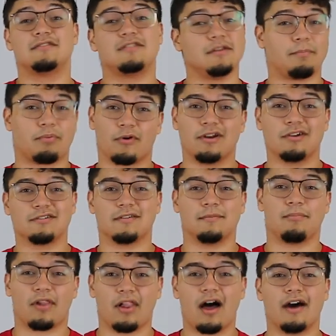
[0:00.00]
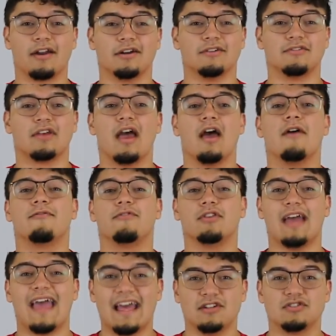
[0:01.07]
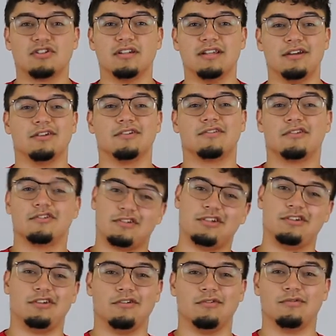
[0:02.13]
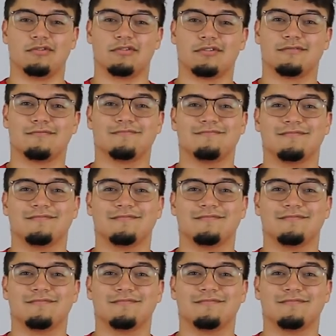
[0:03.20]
to the printers and plotters for the engineers to use.